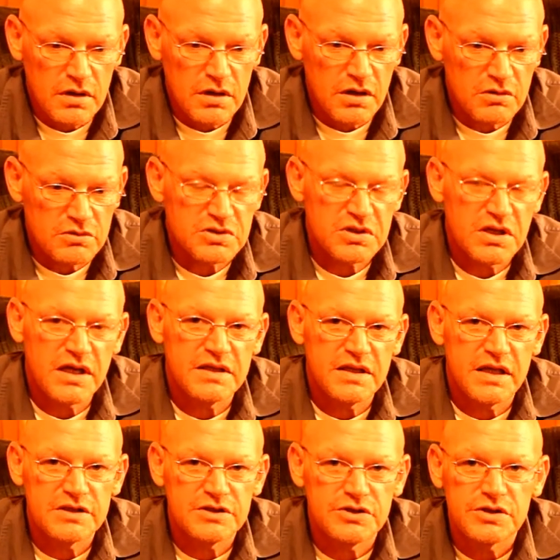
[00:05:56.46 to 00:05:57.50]
alongside
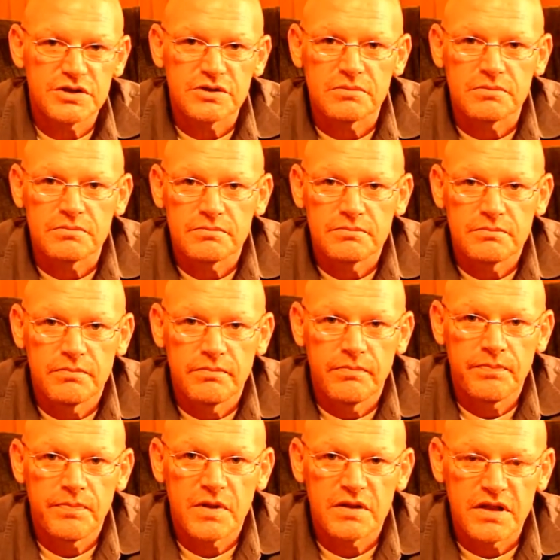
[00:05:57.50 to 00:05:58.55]
that ship.
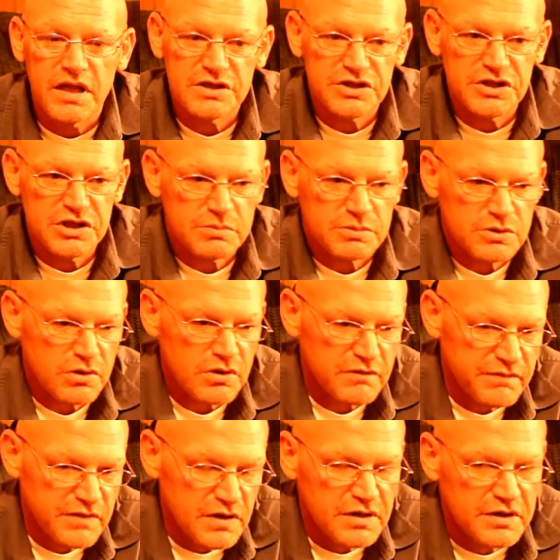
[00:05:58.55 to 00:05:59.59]
That ship
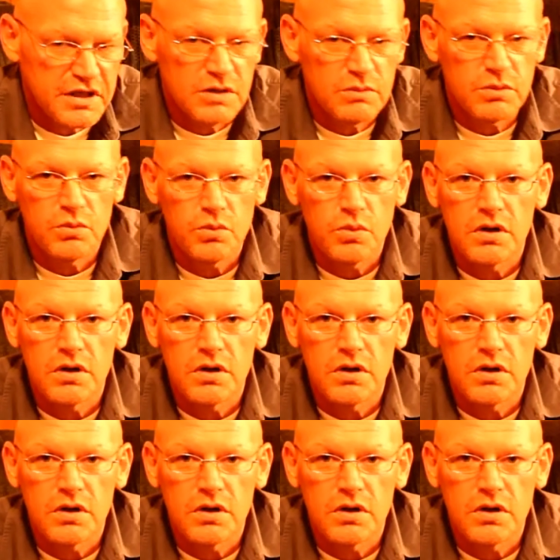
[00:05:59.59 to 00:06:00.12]
started filling up with